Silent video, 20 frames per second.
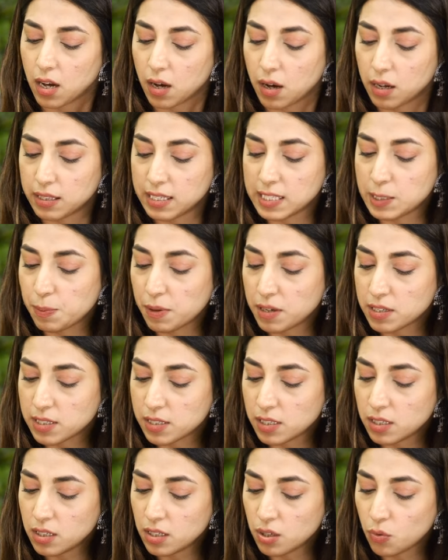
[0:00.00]
This
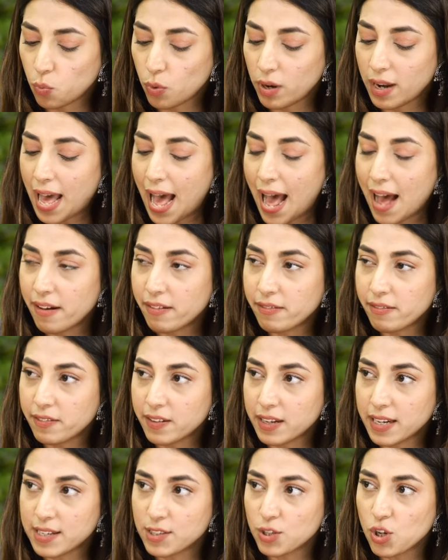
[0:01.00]
person will have
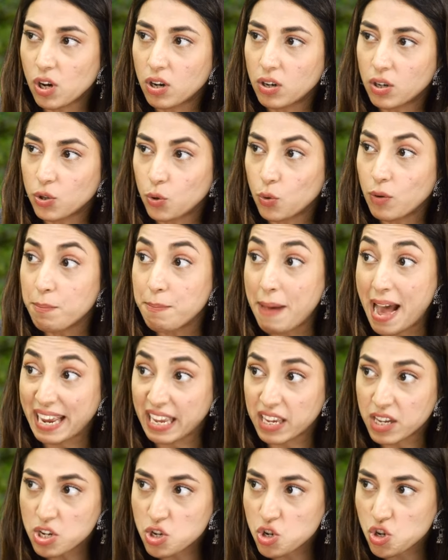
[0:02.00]
his or her own
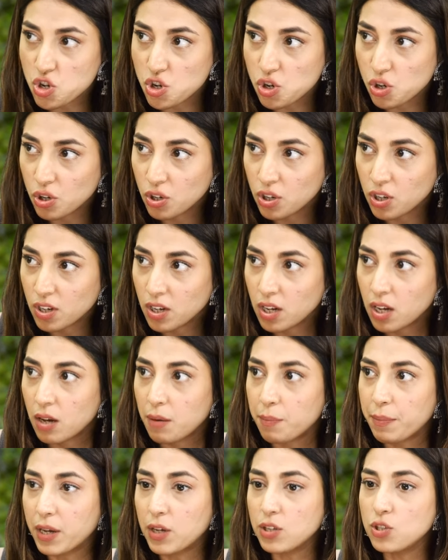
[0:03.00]
baggage
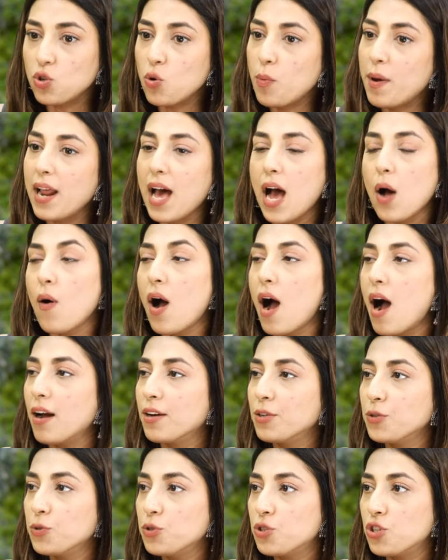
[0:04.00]
because no matter how
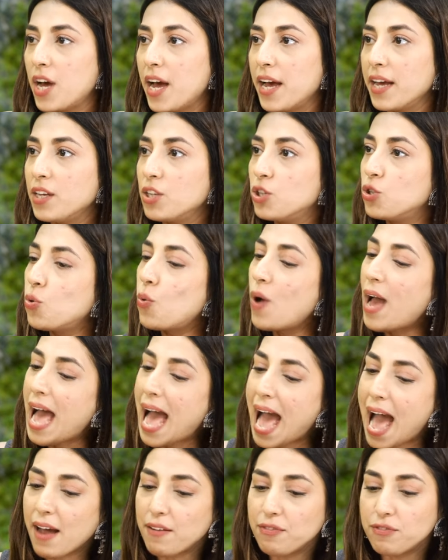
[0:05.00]
hard you try, you
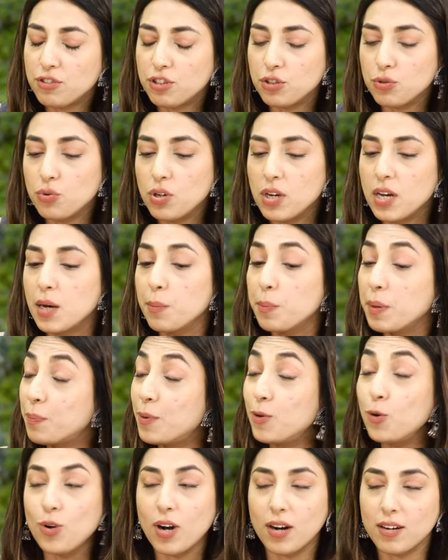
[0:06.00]
have to,
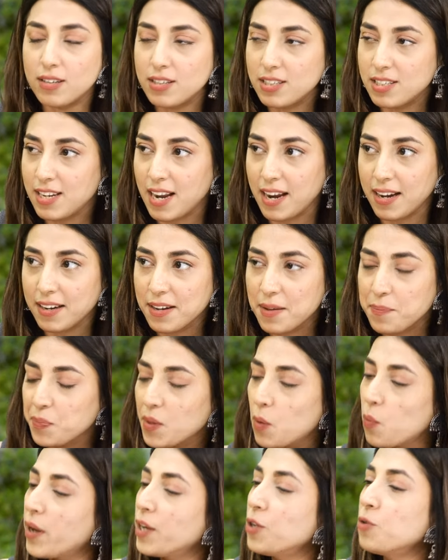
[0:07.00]
people don't understand.
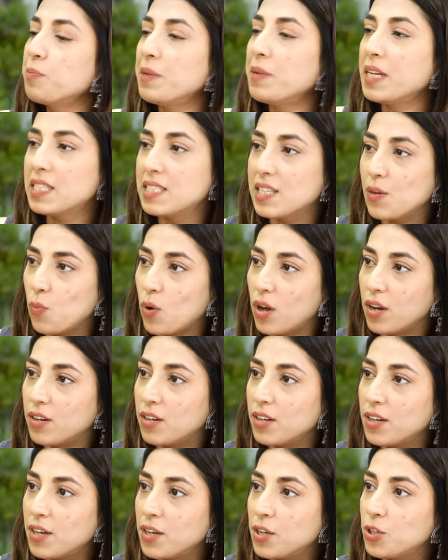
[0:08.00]
When you meet someone,
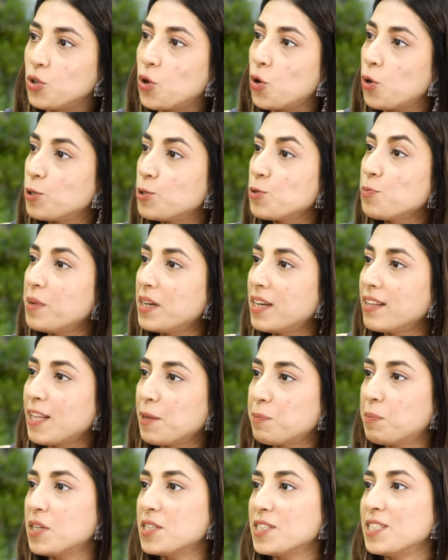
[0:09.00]
you're also meeting
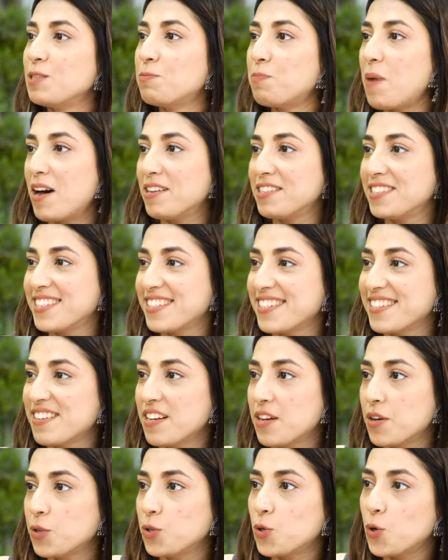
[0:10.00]
that person's past.
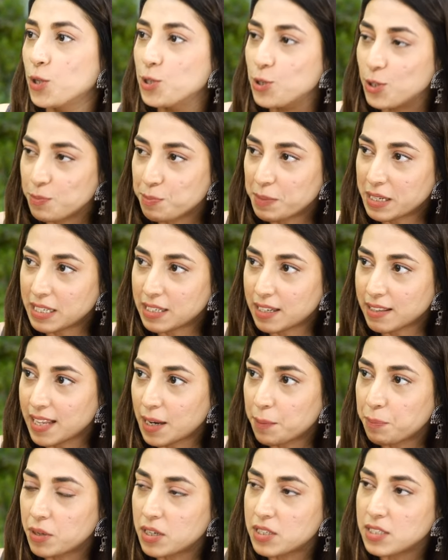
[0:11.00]
You're also meeting
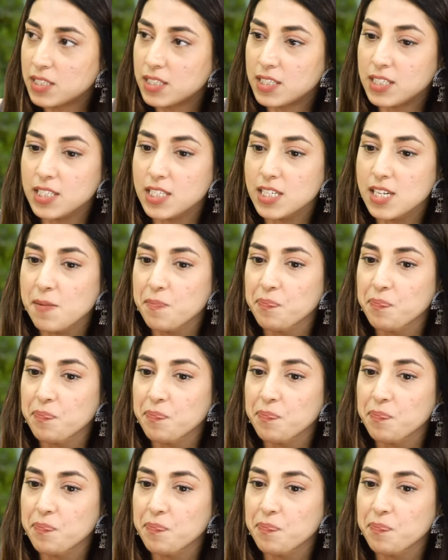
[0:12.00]
that person's